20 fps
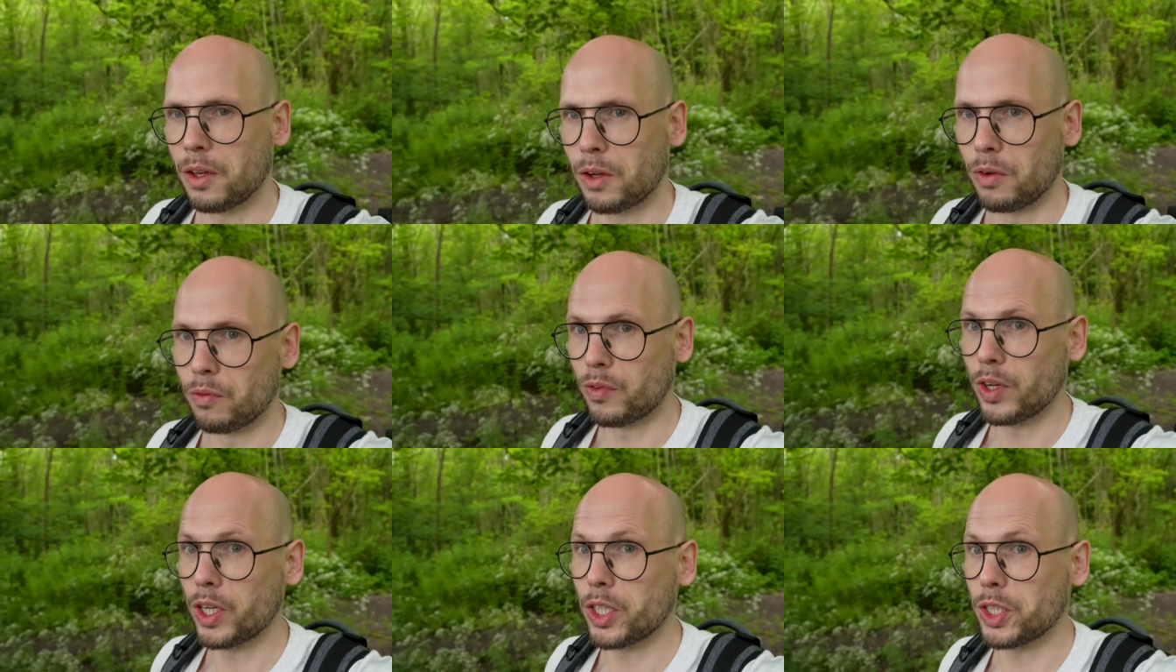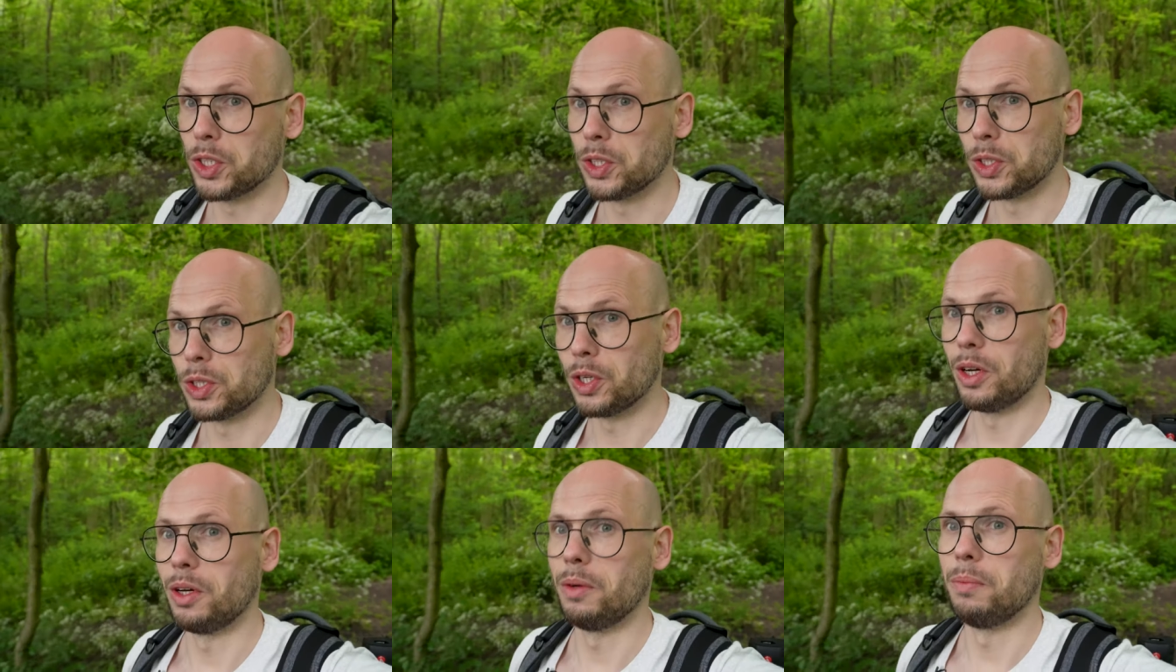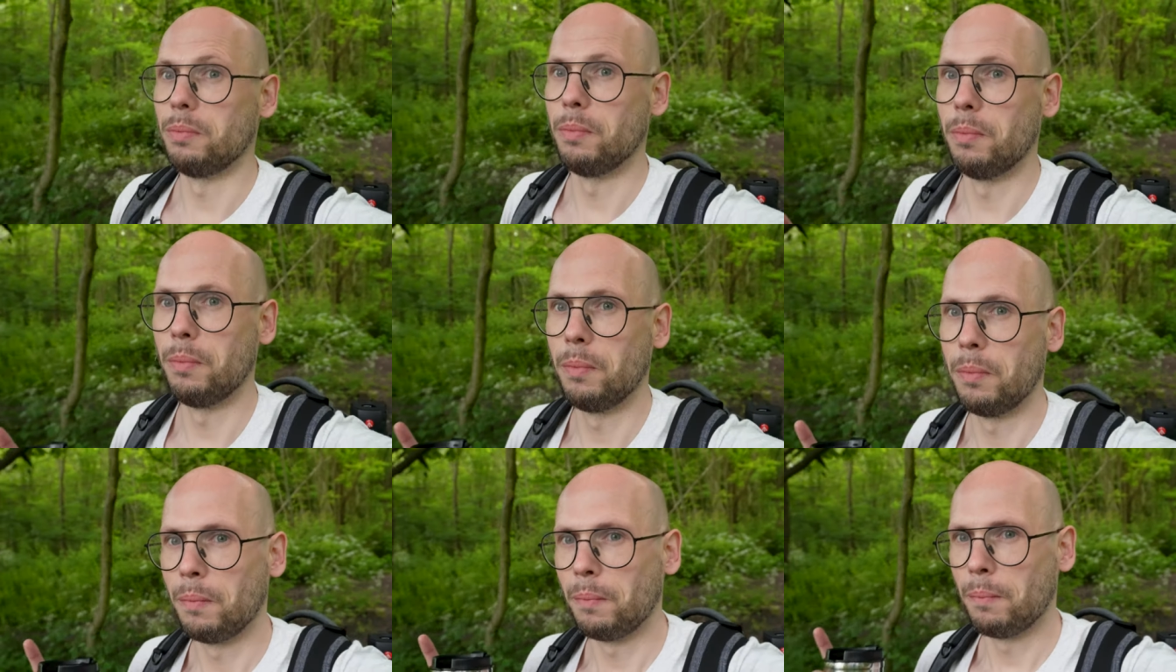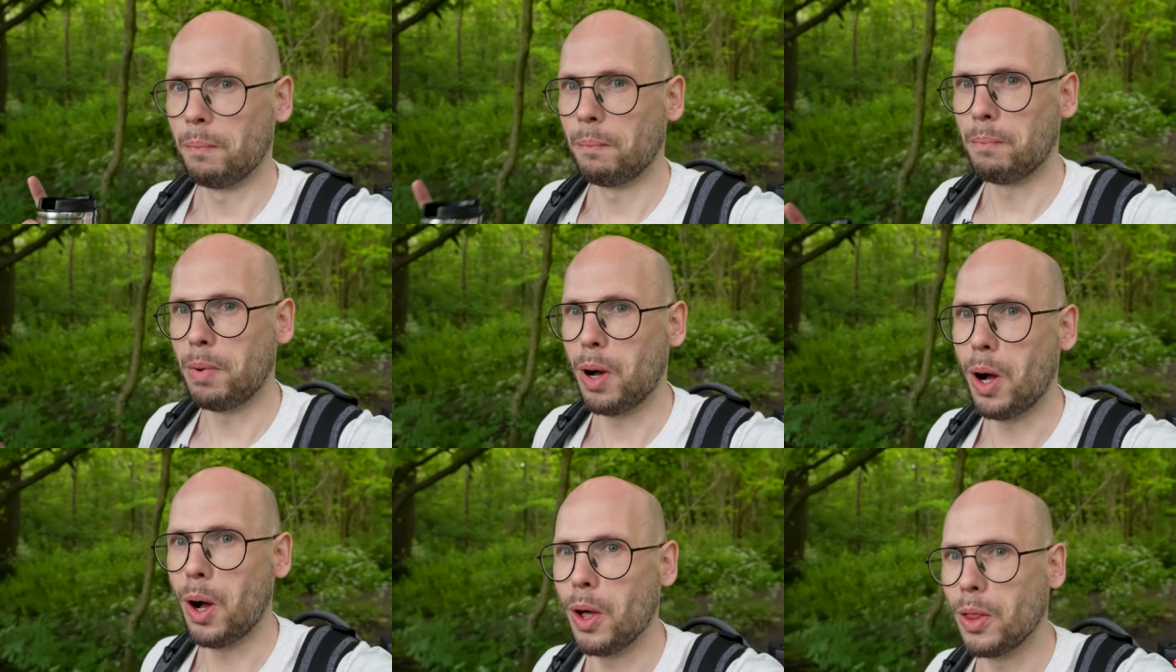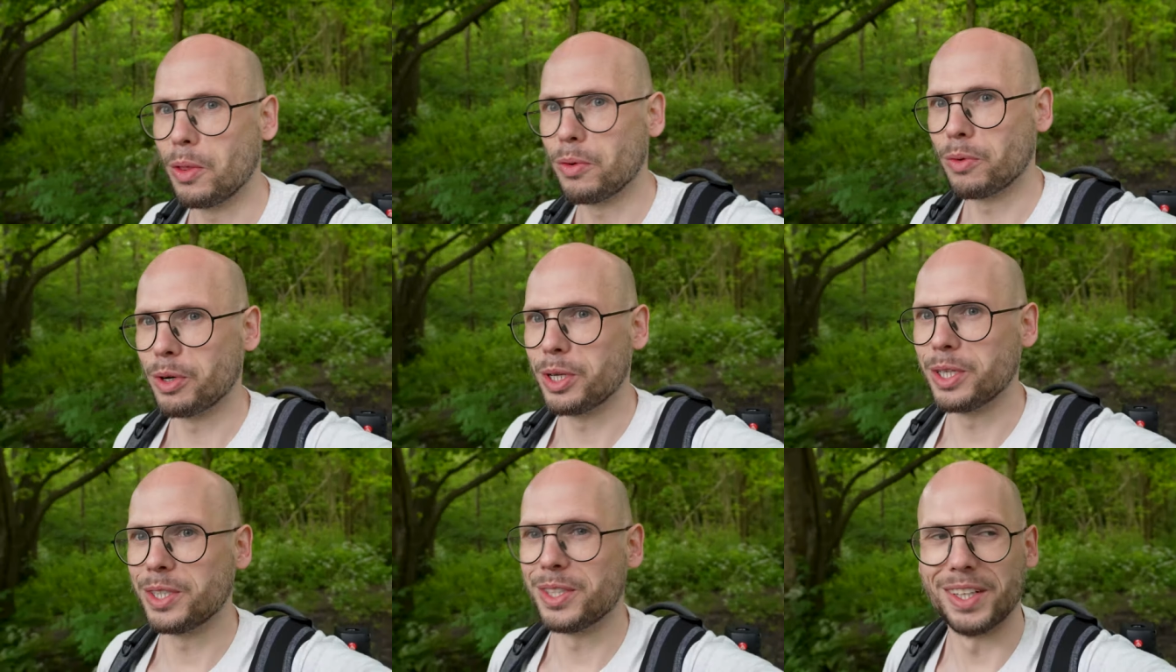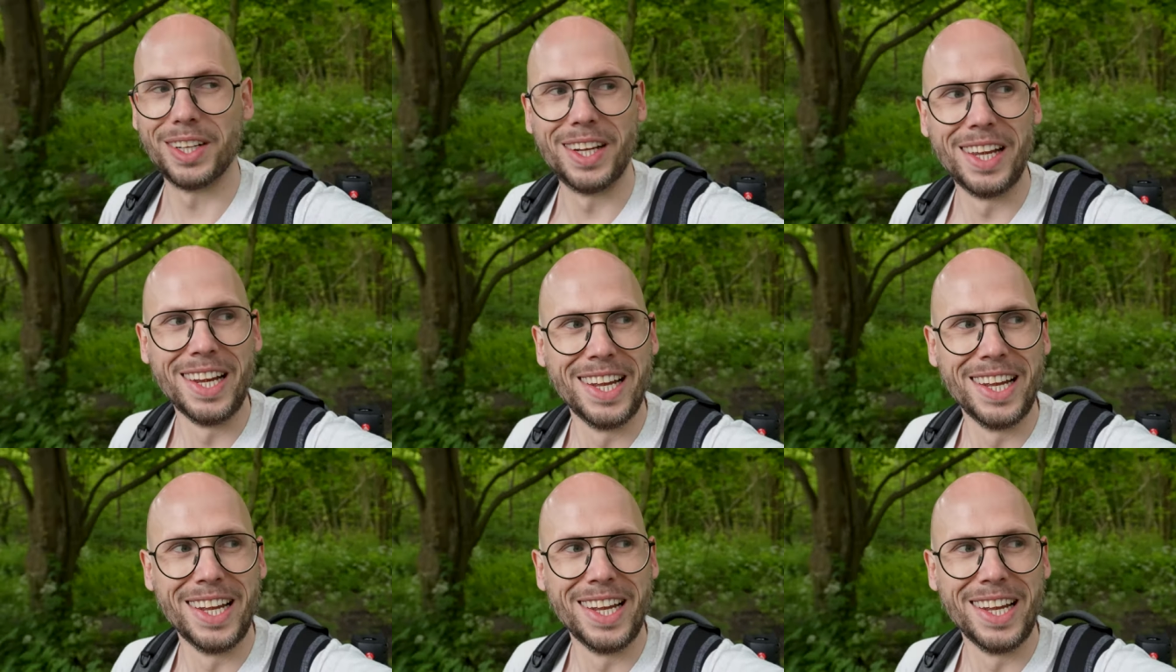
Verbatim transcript: Confession time. Part of the reason